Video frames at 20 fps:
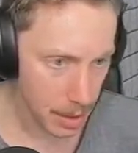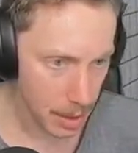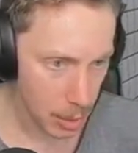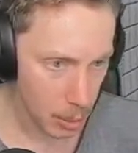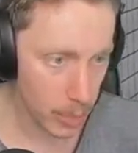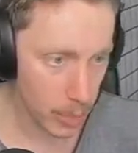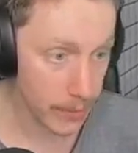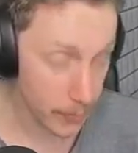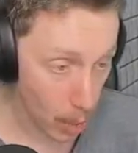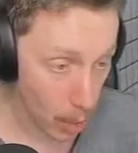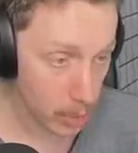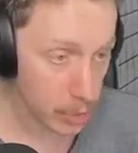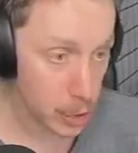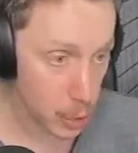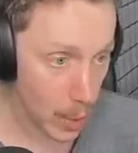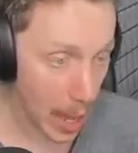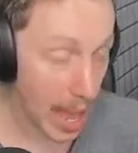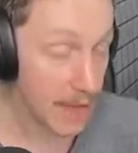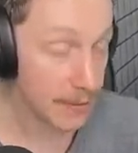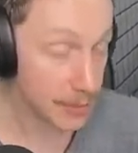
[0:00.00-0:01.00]
We've got to
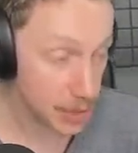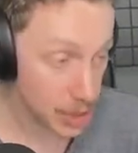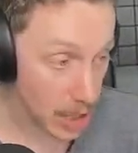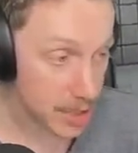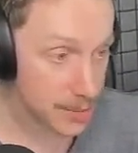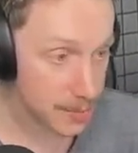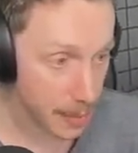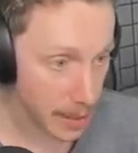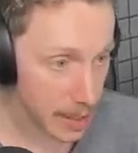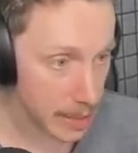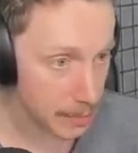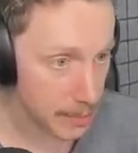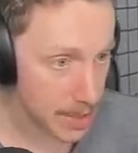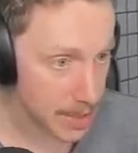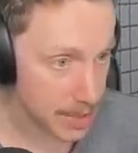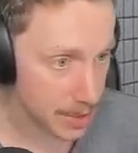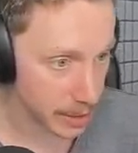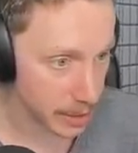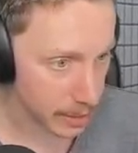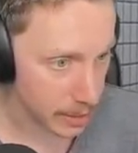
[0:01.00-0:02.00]
have just been
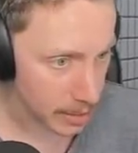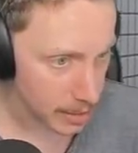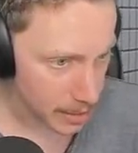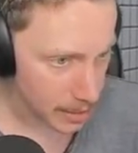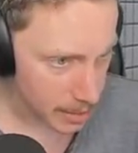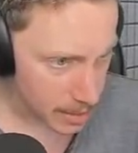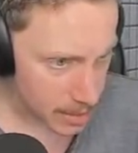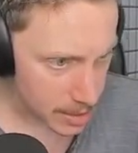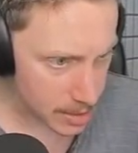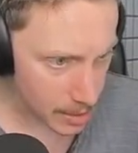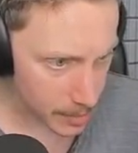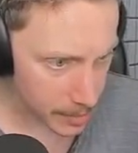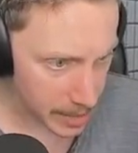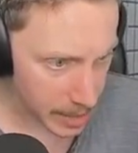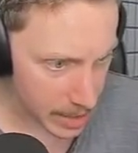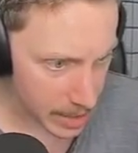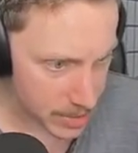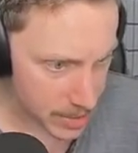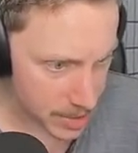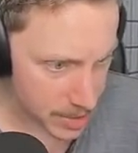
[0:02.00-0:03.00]
missing something
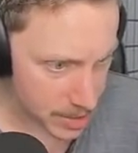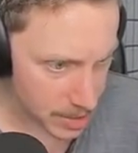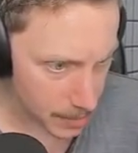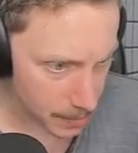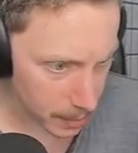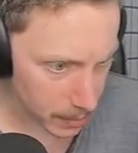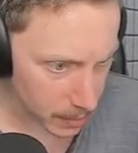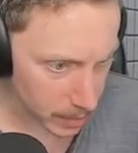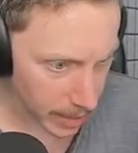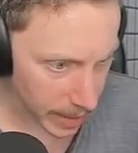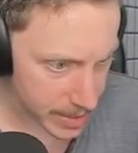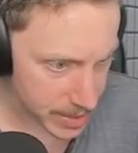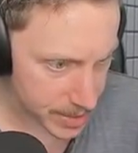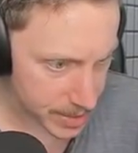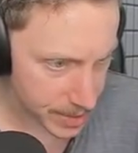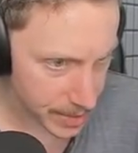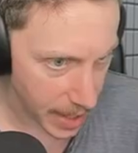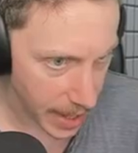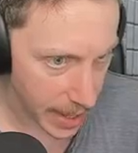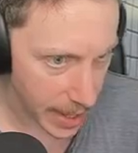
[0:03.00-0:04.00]
as simple as
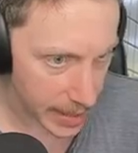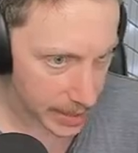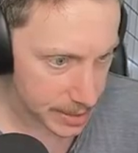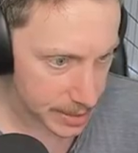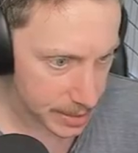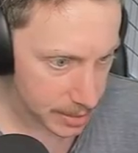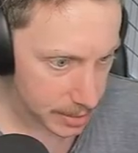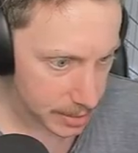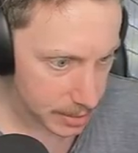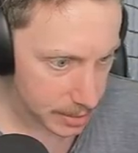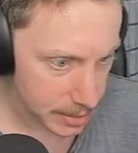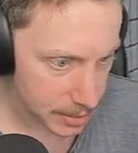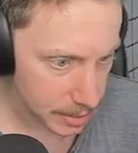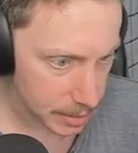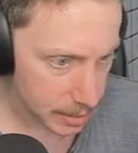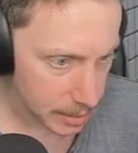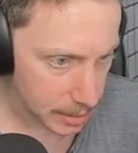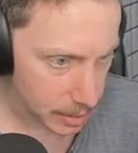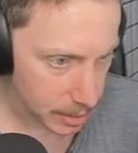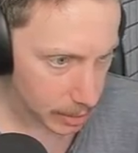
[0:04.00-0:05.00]
that.
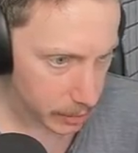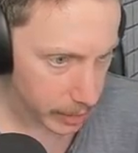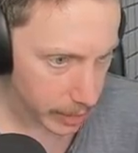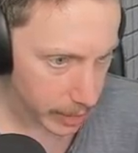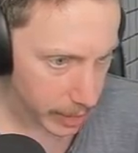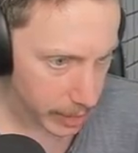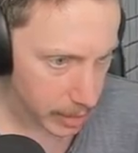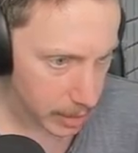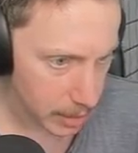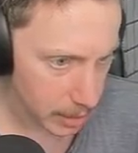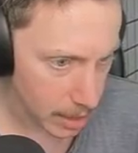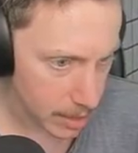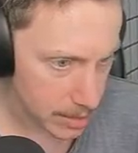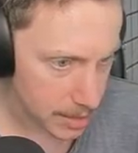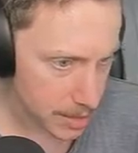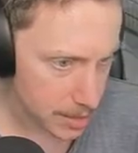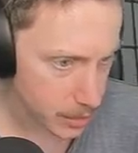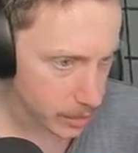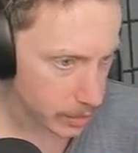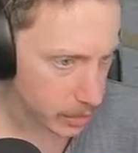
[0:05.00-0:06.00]
Okay, at a
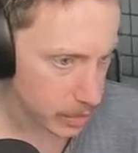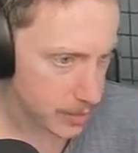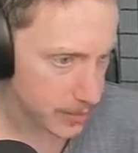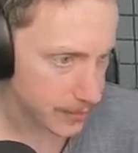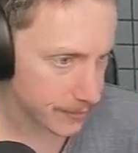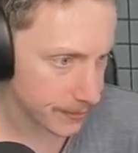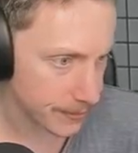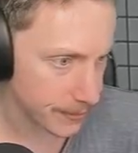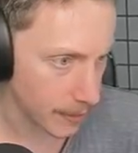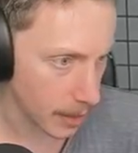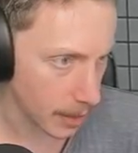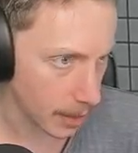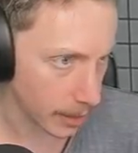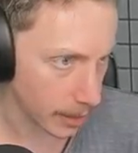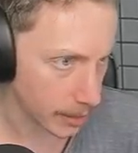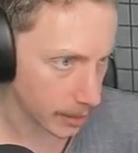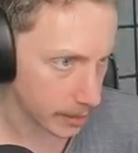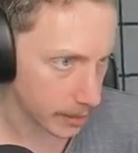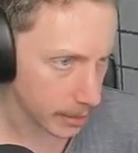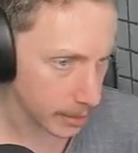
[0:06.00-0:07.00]
glance, this one looks
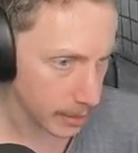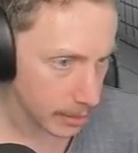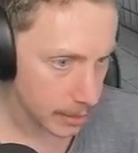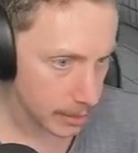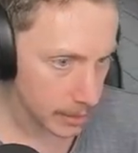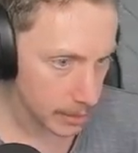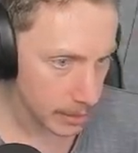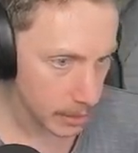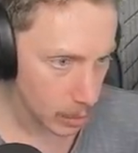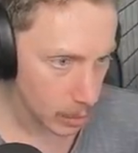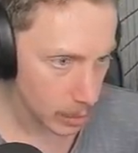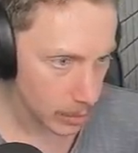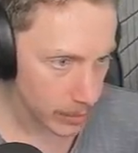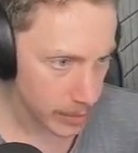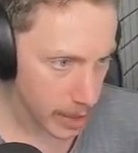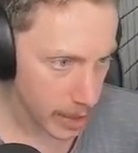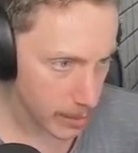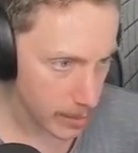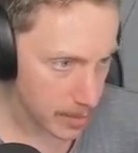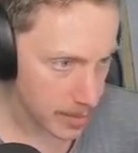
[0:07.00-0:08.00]
fine. All of the
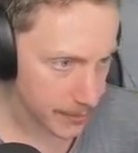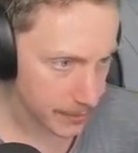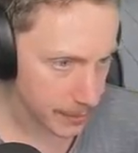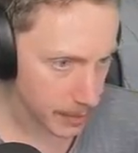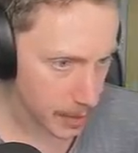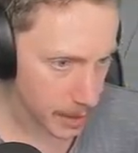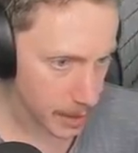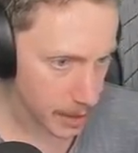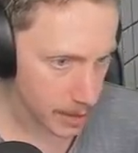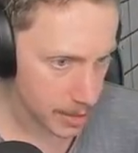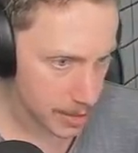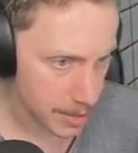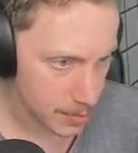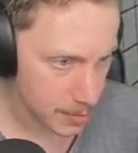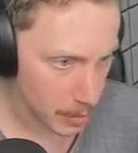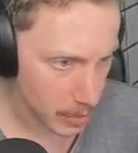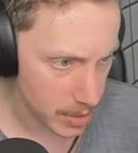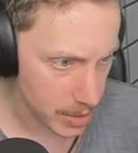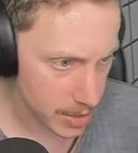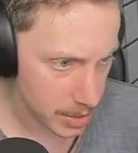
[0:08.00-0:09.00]
cameras are fine. The
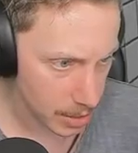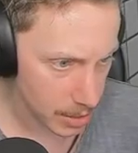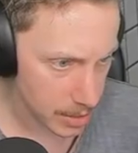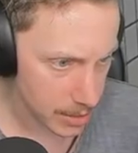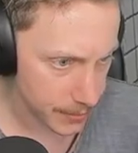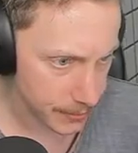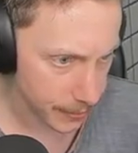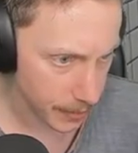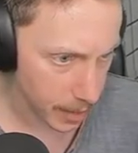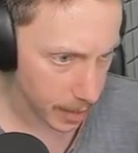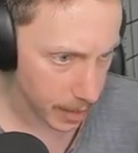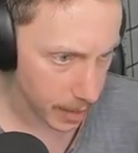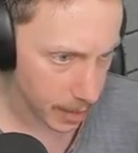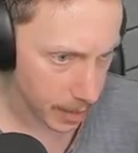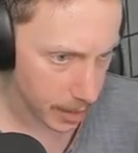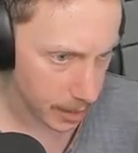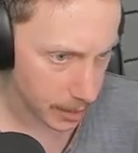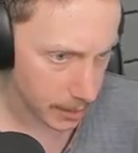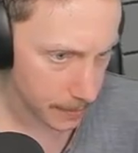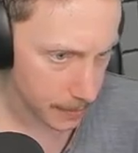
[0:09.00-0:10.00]
smoking sign's
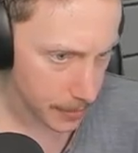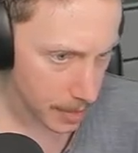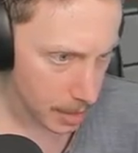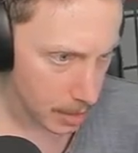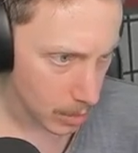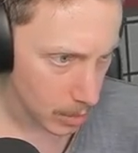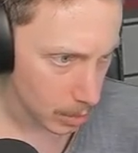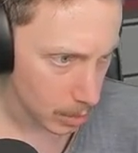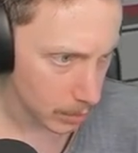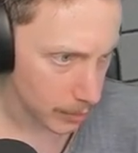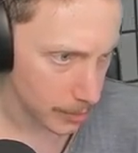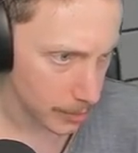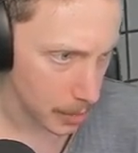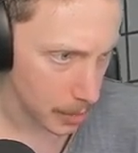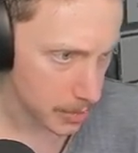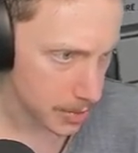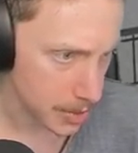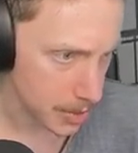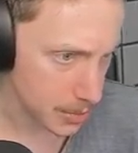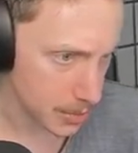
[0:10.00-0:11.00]
fine. All of the
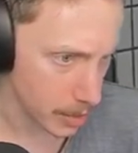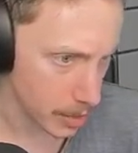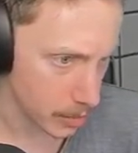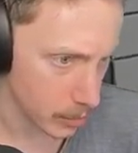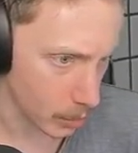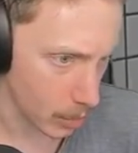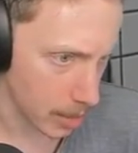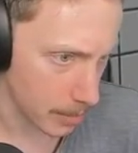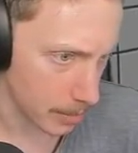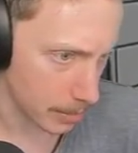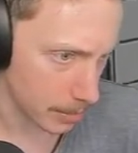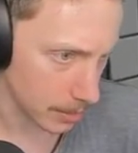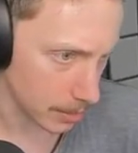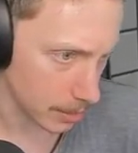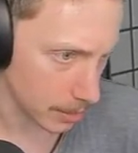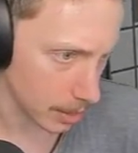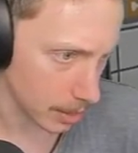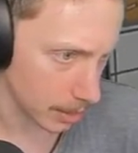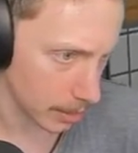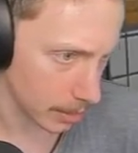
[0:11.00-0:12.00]
posters are on the right
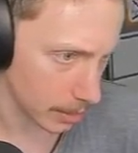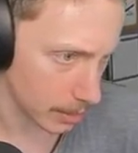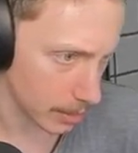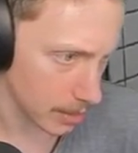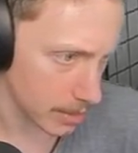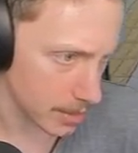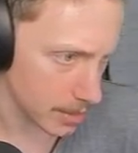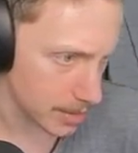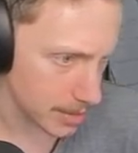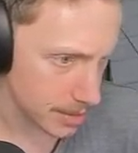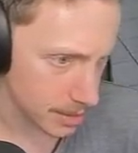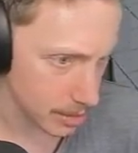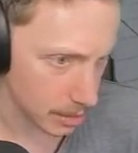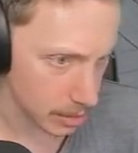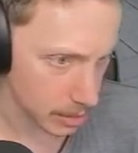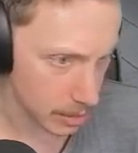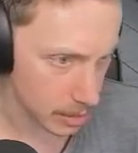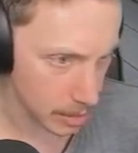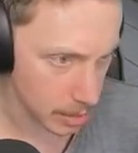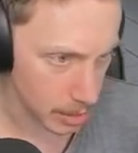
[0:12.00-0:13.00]
place.
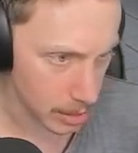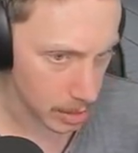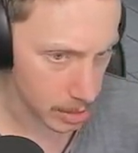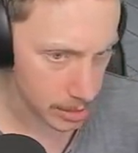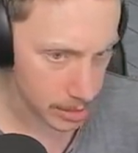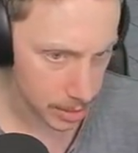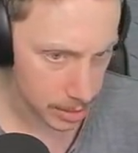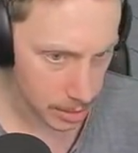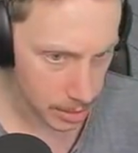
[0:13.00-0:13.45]
Good.